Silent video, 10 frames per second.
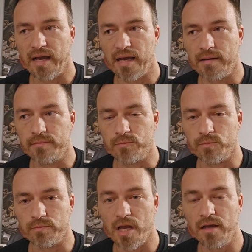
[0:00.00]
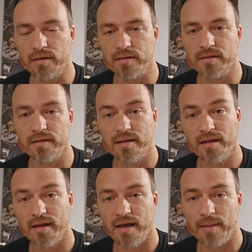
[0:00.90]
I'm
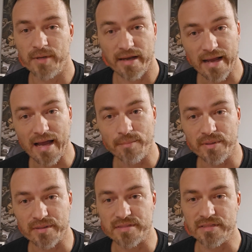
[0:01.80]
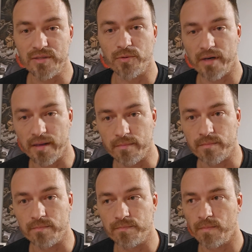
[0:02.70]
I'm kind of happy to see where
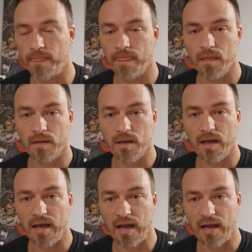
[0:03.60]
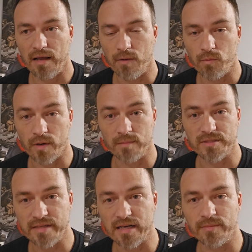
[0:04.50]
I'm
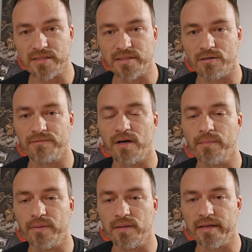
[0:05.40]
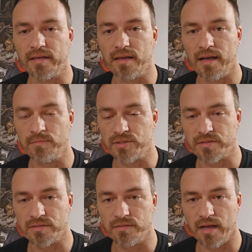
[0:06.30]
setting myself up, and like
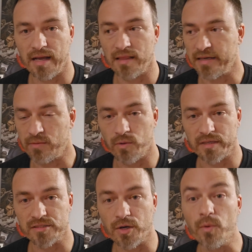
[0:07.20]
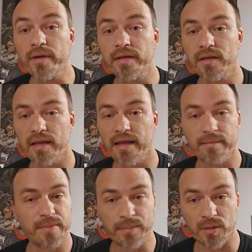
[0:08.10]
I like where it's going,
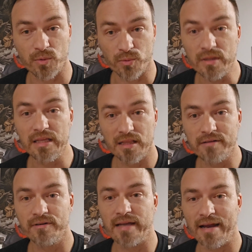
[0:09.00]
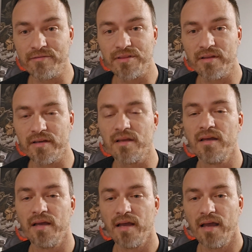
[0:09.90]
and people are really loving everything,
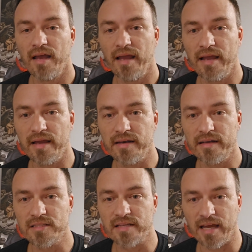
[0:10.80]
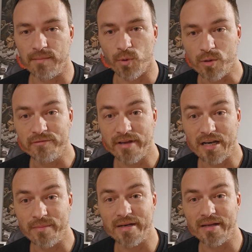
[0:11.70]
and that's kind of
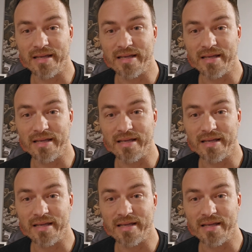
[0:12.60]
motivating me to